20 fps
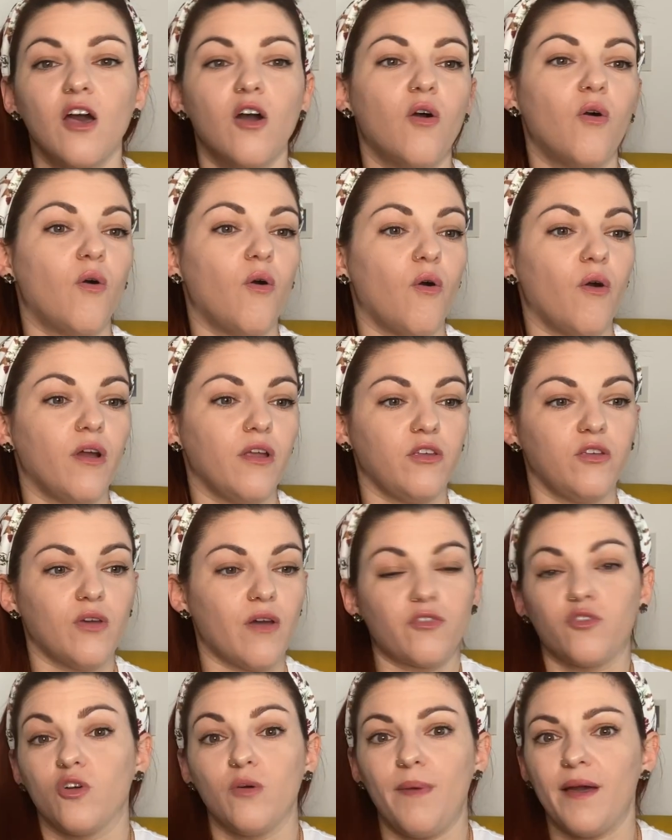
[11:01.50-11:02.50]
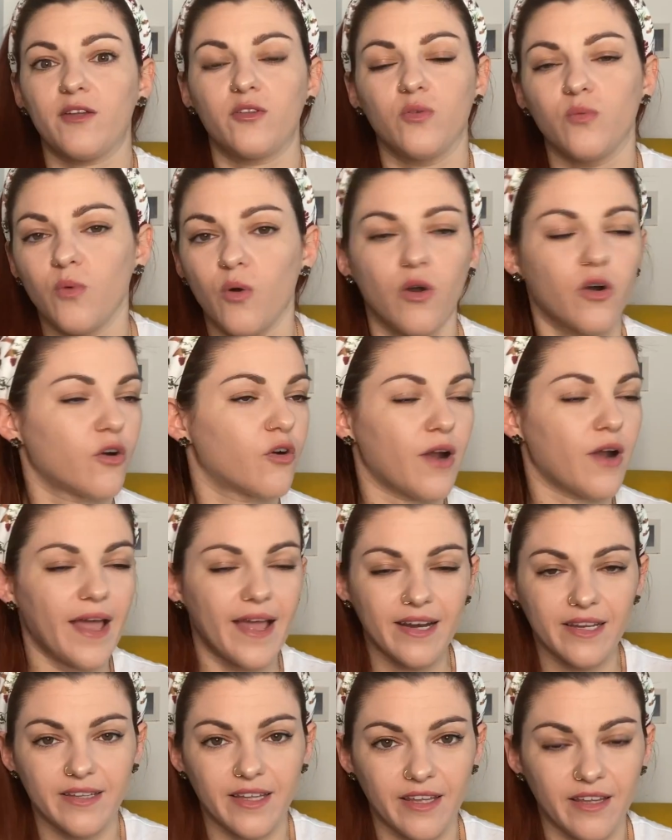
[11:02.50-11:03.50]
or you have to go back to work or
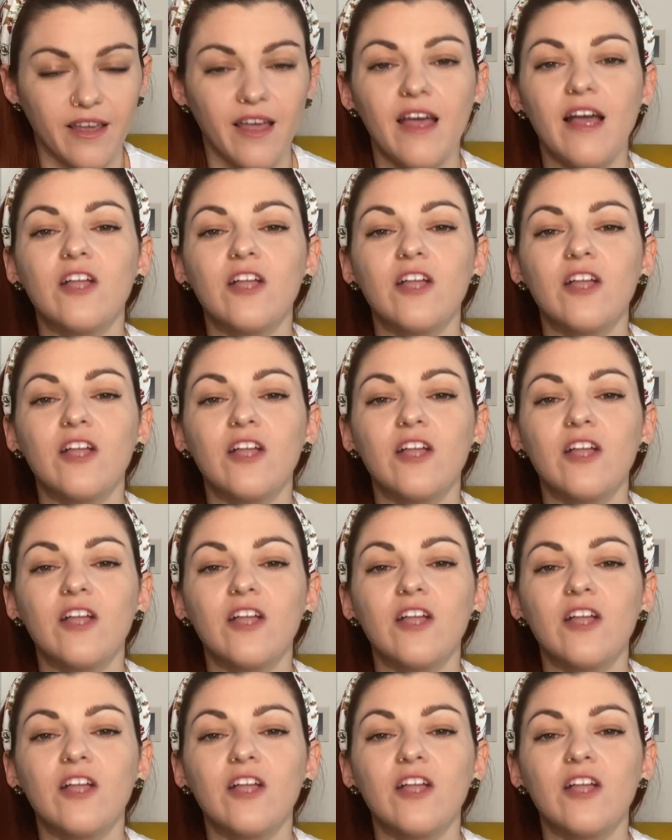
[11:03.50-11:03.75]
anything.